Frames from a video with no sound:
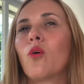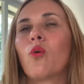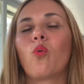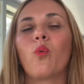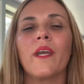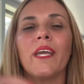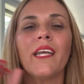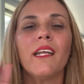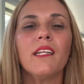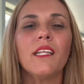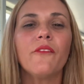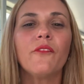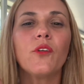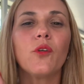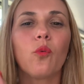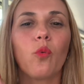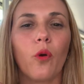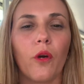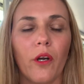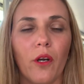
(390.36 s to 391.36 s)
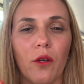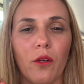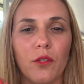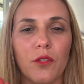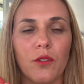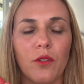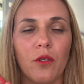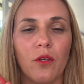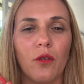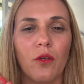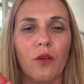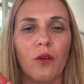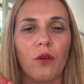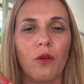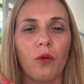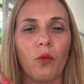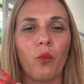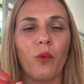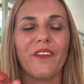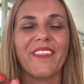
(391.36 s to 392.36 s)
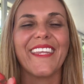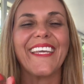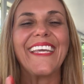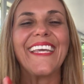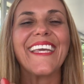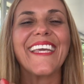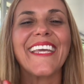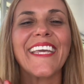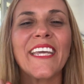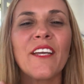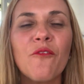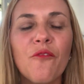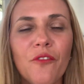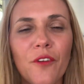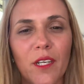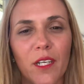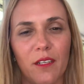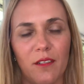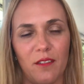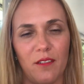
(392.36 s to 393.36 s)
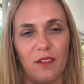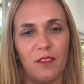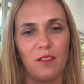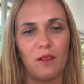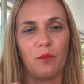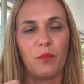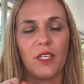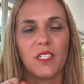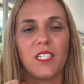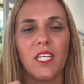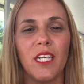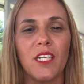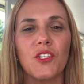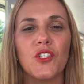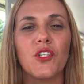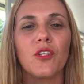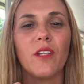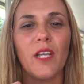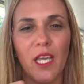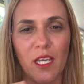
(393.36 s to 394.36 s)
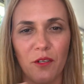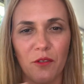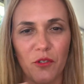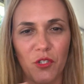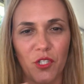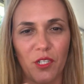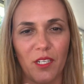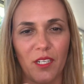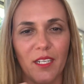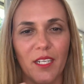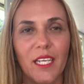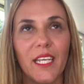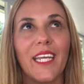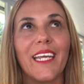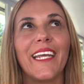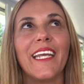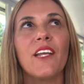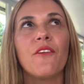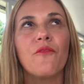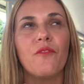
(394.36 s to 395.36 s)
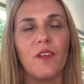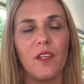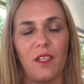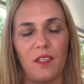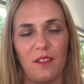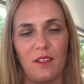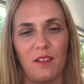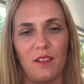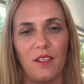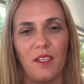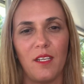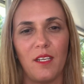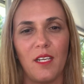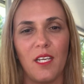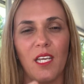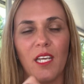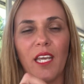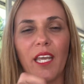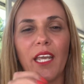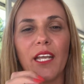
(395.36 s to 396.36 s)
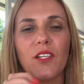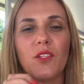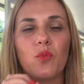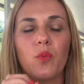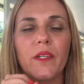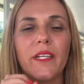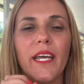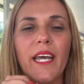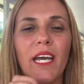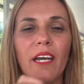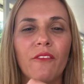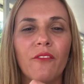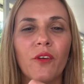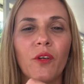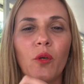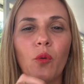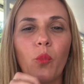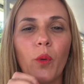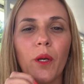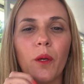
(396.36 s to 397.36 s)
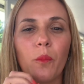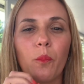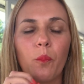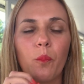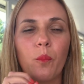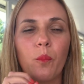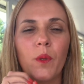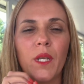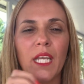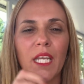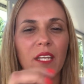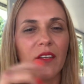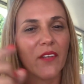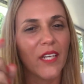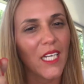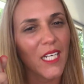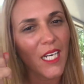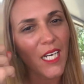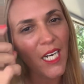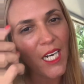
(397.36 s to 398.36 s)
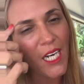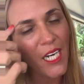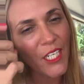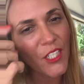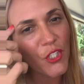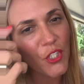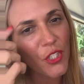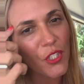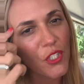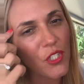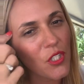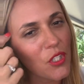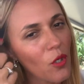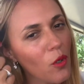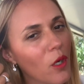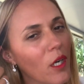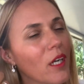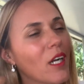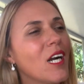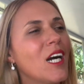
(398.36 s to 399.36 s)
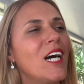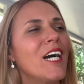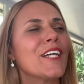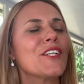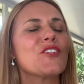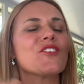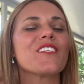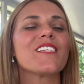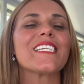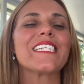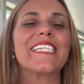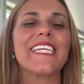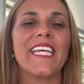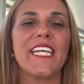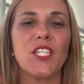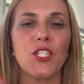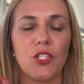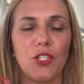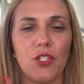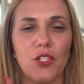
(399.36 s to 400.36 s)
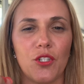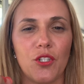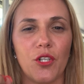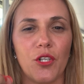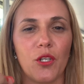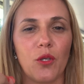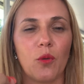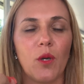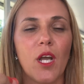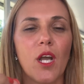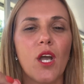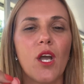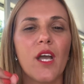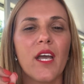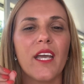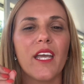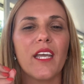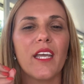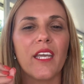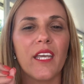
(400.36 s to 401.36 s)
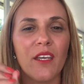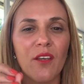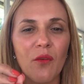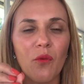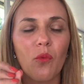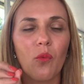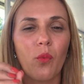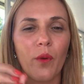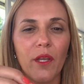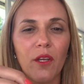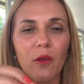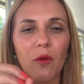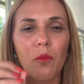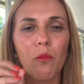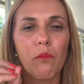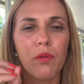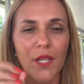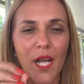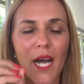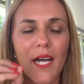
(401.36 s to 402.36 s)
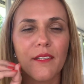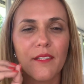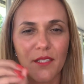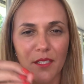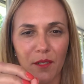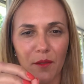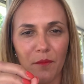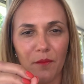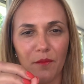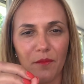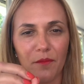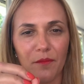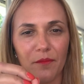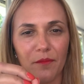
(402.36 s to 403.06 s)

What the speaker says: we live in a world with infinite potential energy. Infinite. It's whatever we're giving conscious thought, conscious intention to, it will blossom.